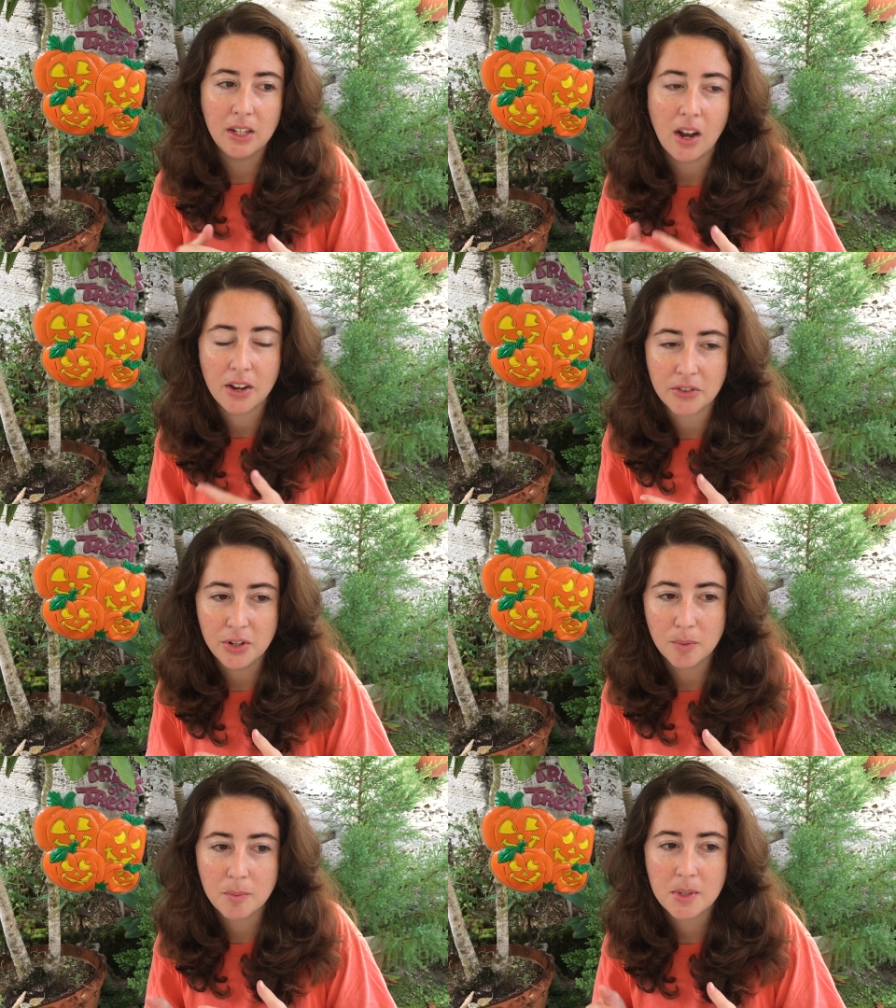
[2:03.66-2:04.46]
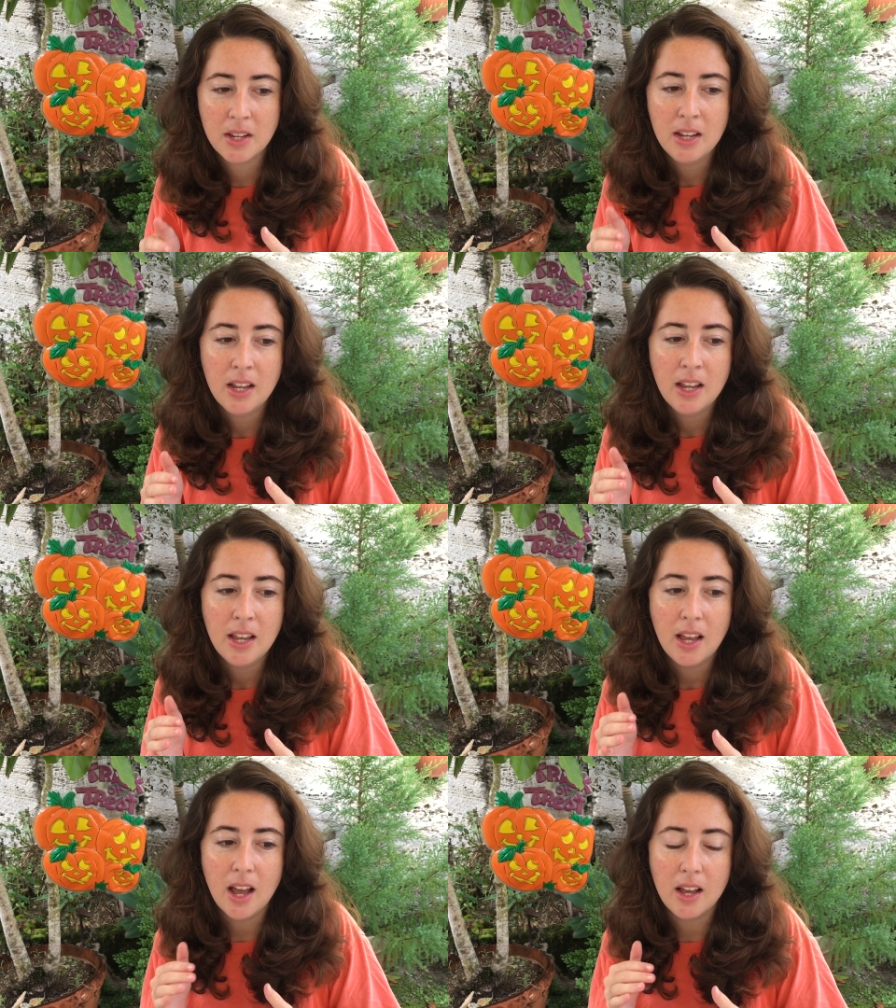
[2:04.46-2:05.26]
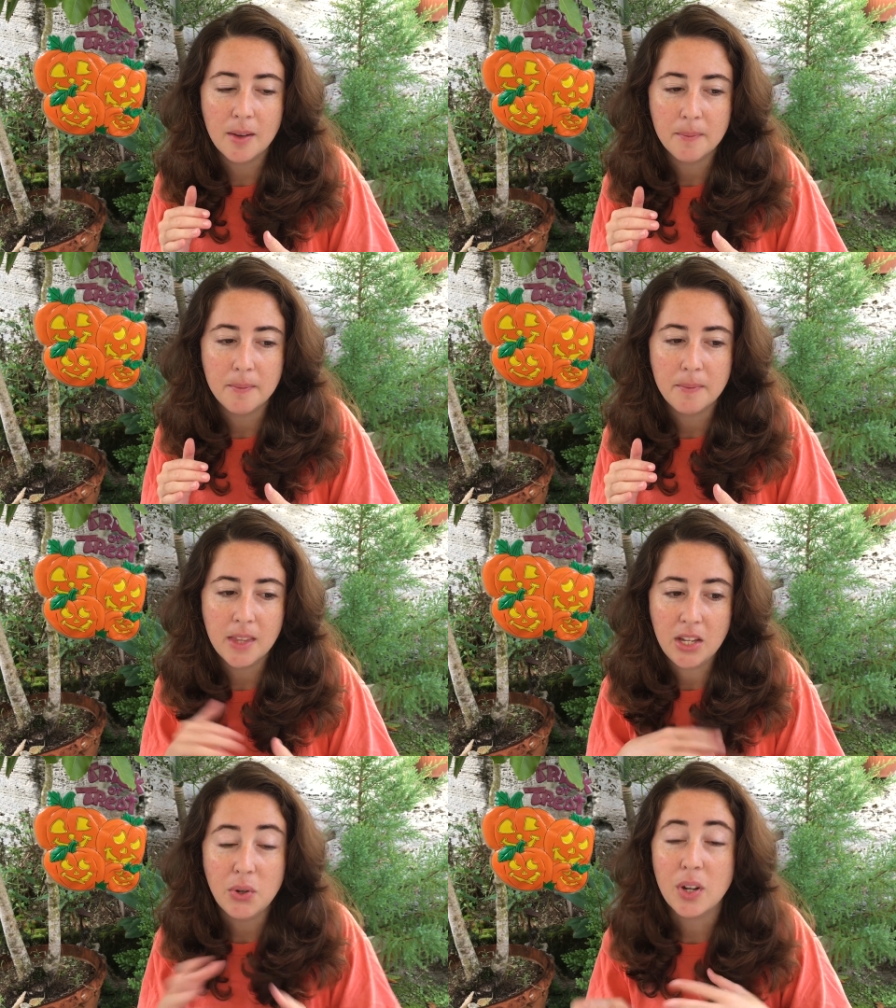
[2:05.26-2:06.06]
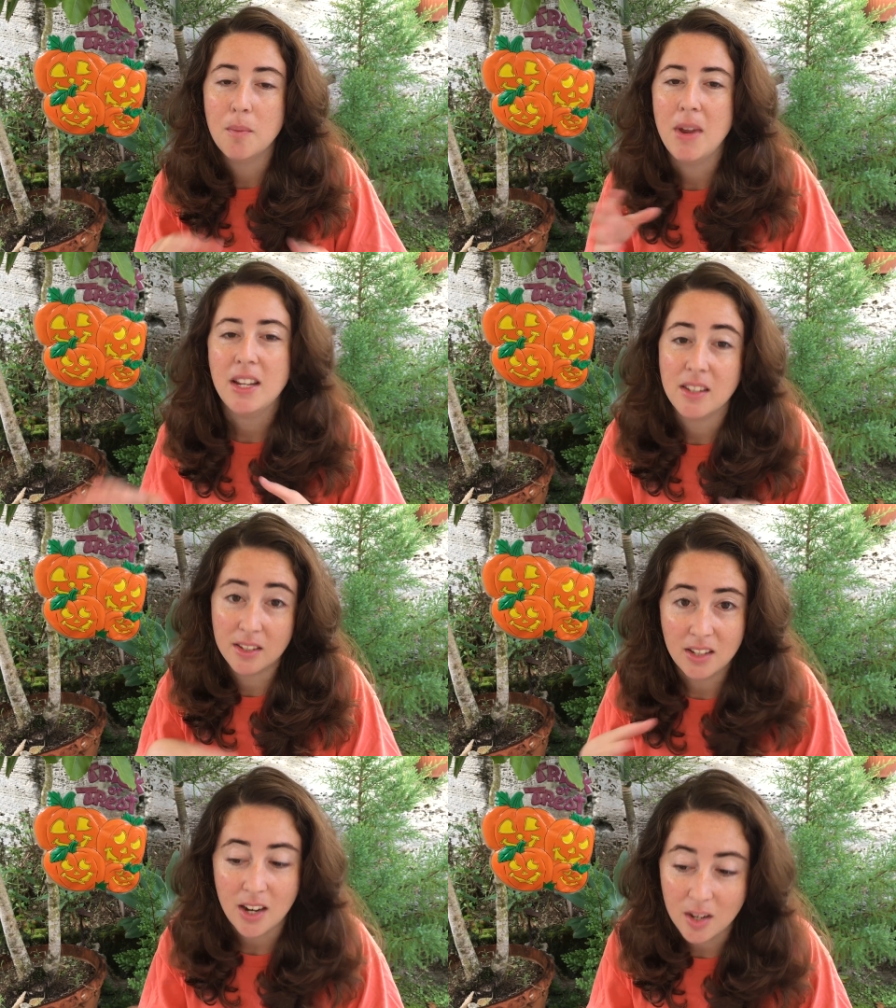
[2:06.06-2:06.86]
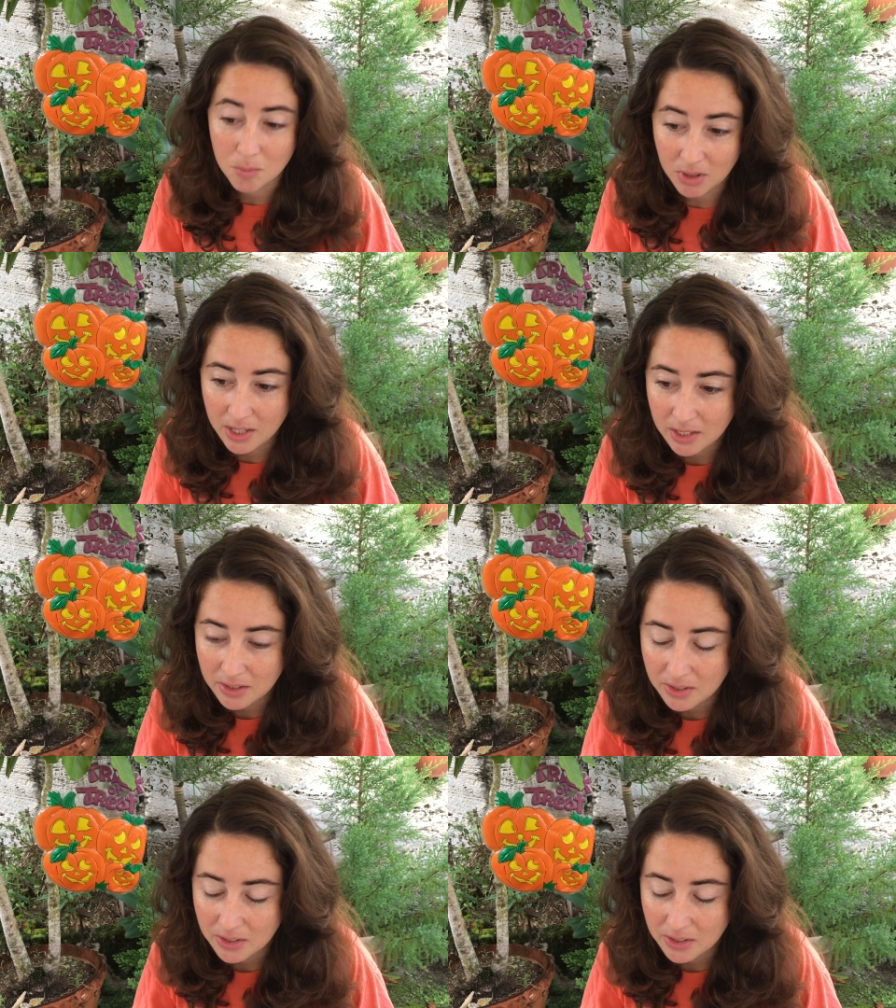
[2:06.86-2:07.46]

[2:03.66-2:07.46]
costumes that you can make sustainably.